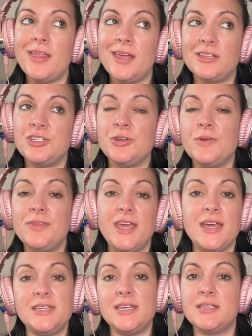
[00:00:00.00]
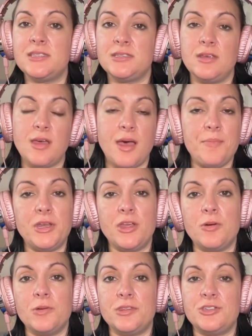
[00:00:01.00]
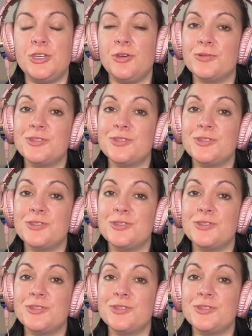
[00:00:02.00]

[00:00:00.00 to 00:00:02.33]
like 2 of the ideas, I'm going to go with the 2.